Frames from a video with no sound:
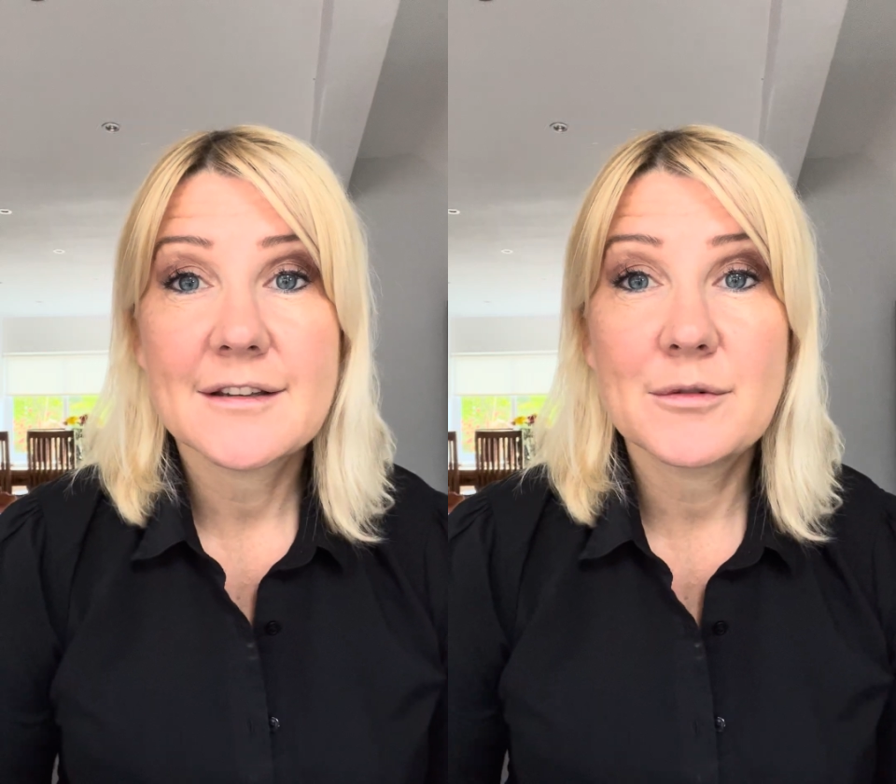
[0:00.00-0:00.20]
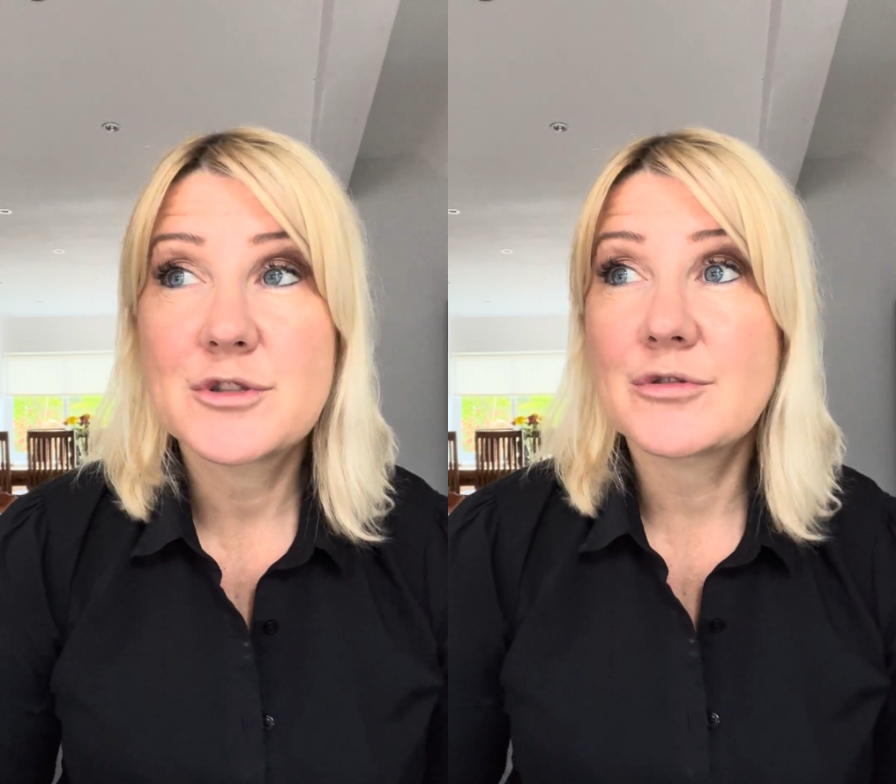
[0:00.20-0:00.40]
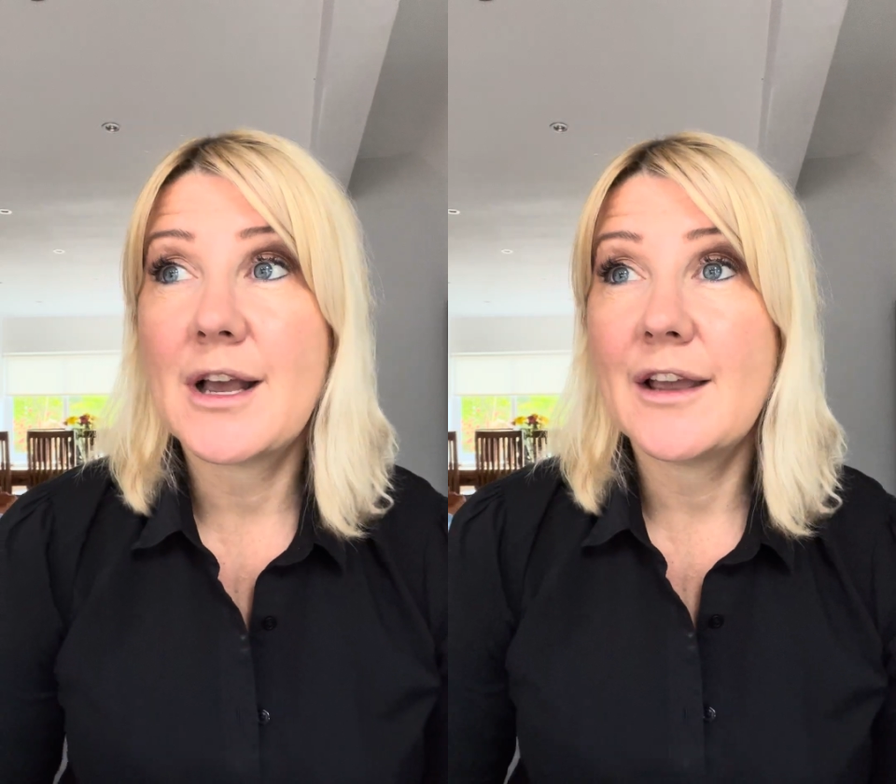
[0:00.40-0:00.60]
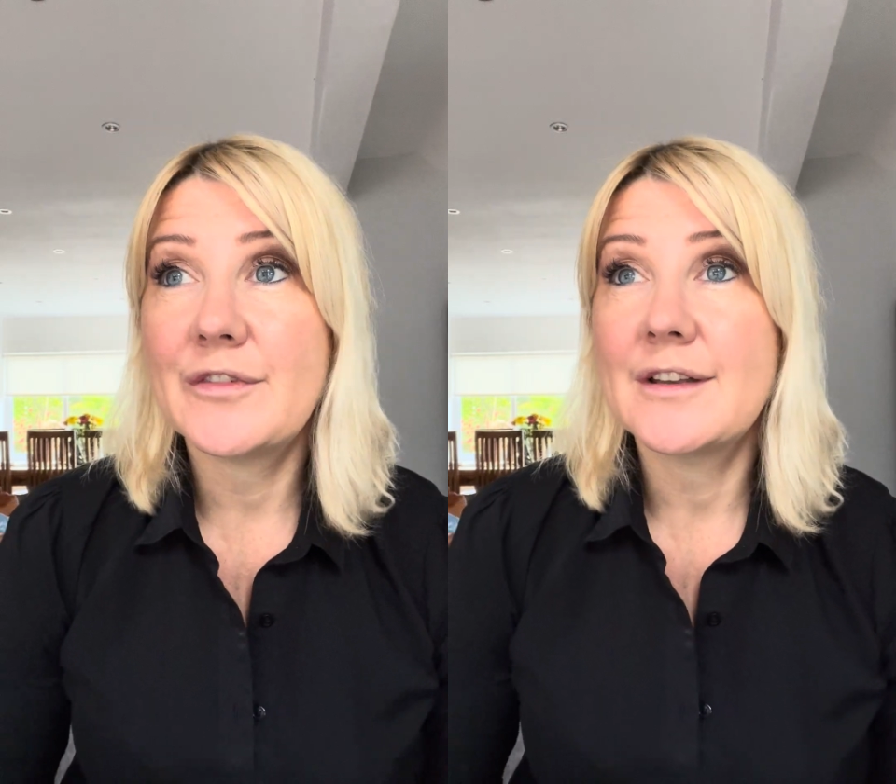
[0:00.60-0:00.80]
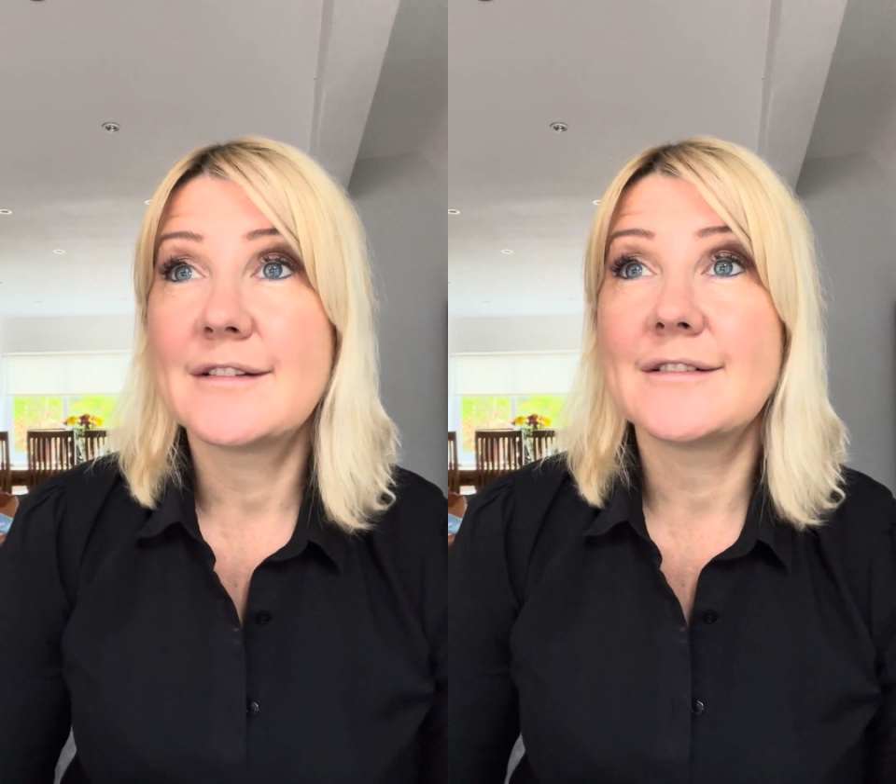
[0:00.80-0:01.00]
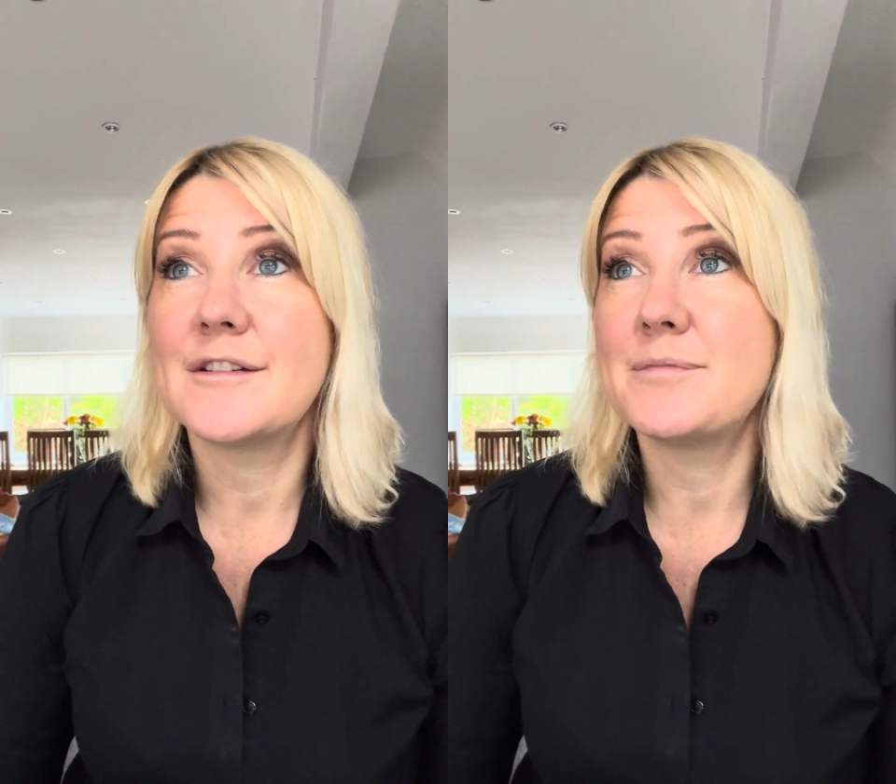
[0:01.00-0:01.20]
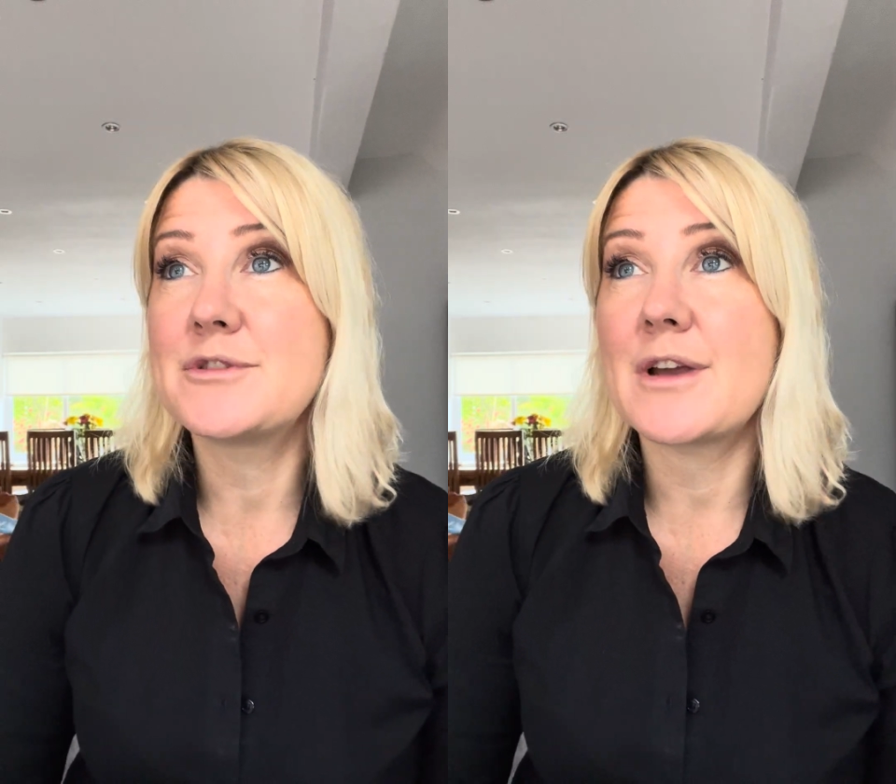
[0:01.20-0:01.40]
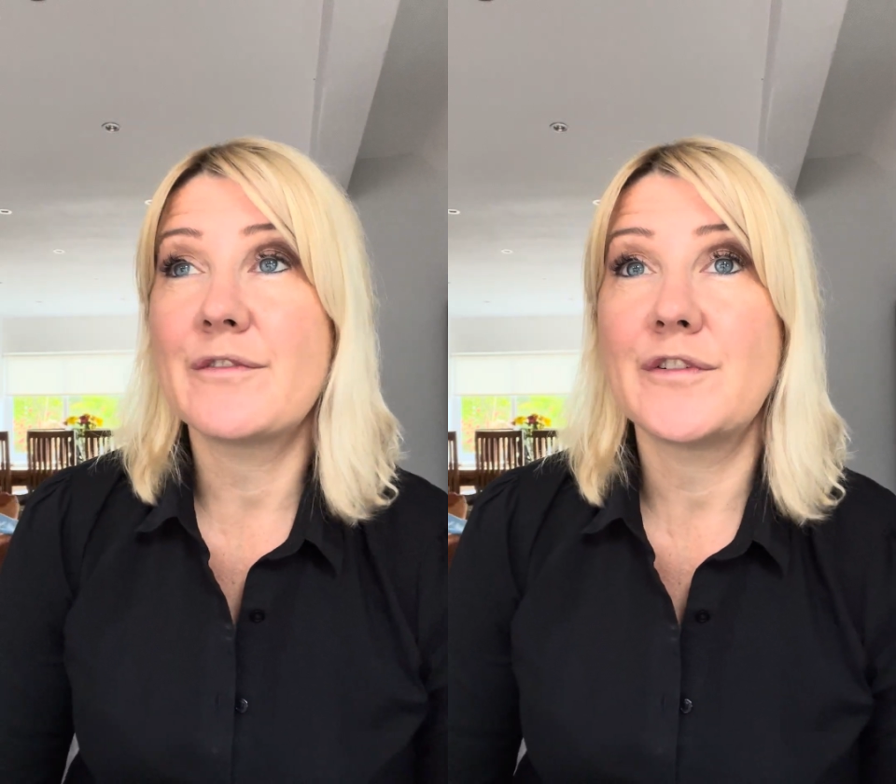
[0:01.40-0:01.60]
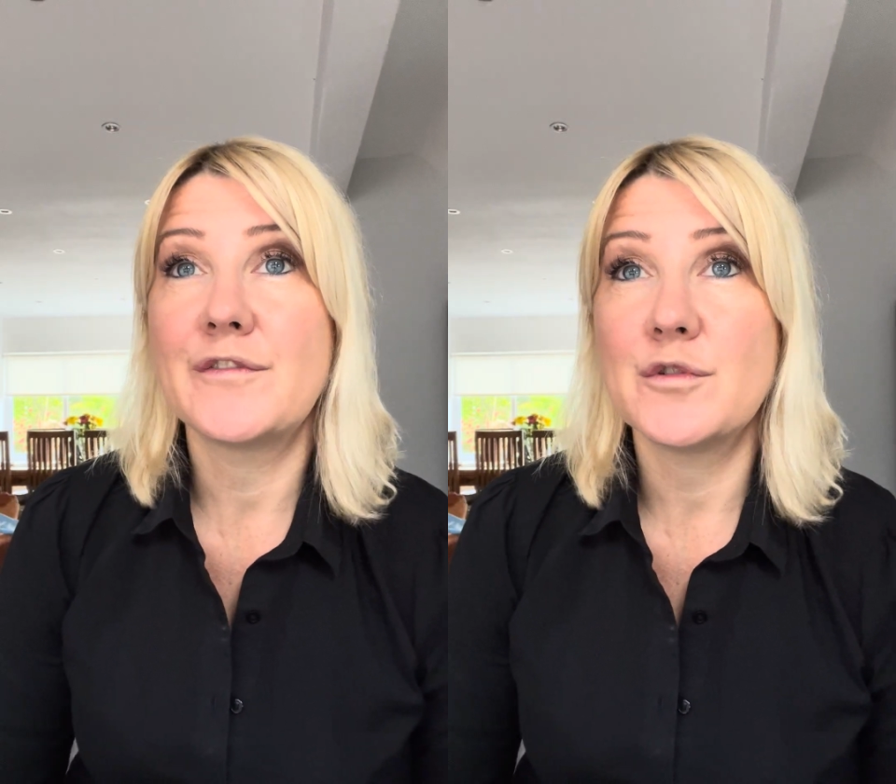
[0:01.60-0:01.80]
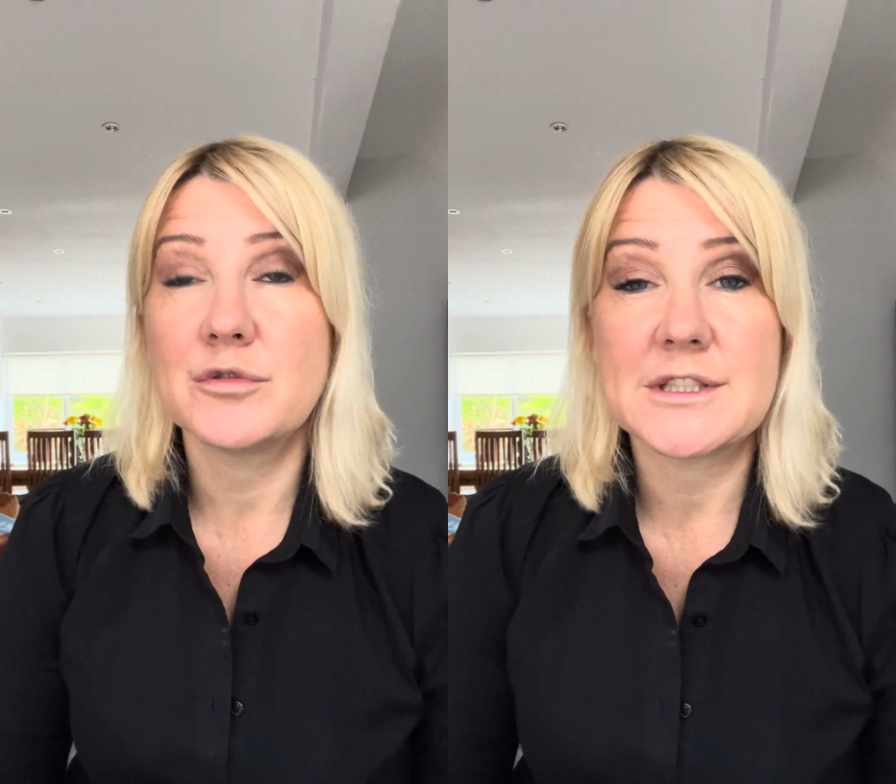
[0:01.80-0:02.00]
who are who've been driving for
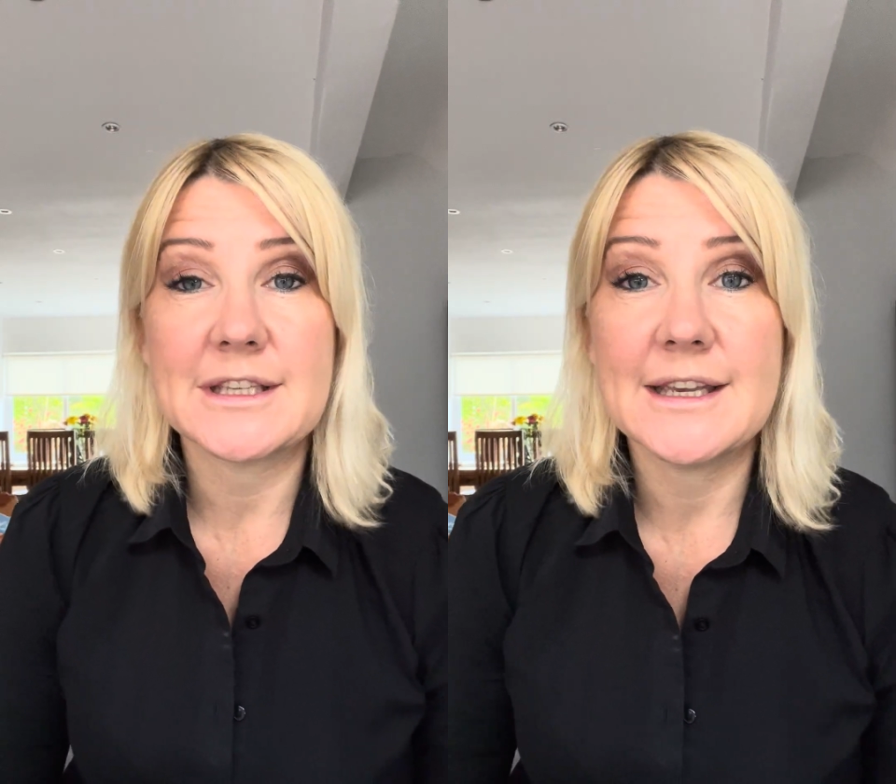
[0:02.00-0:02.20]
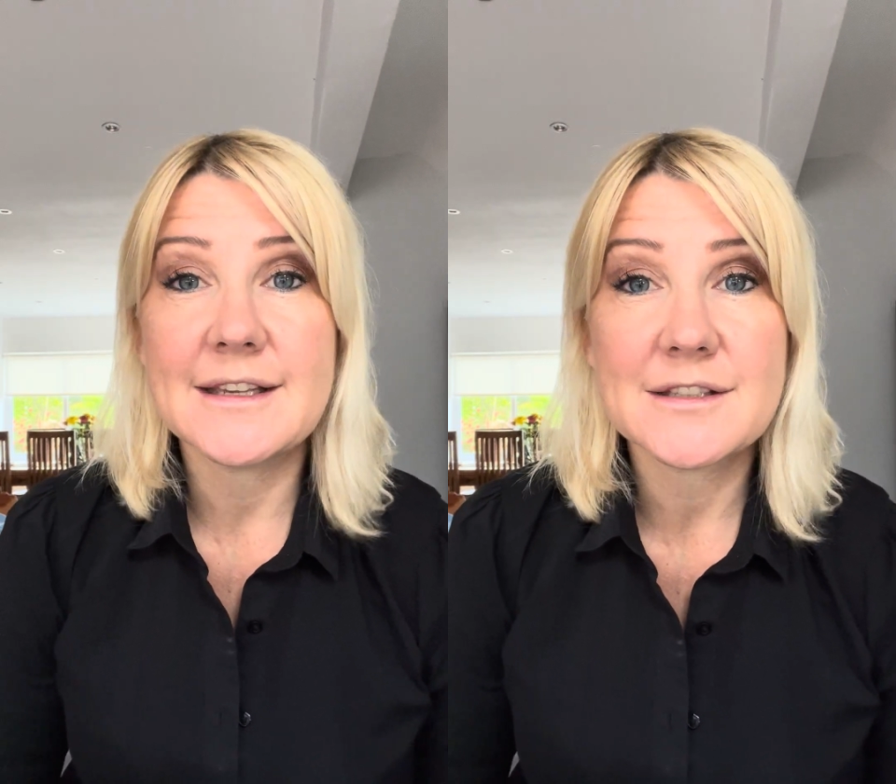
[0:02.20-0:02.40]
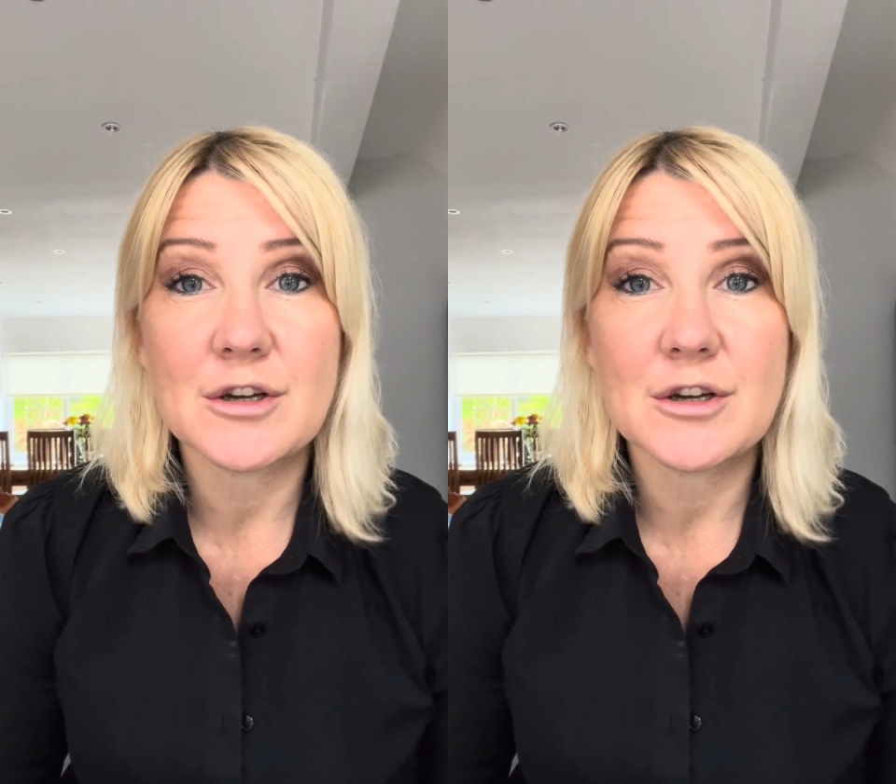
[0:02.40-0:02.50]
40 years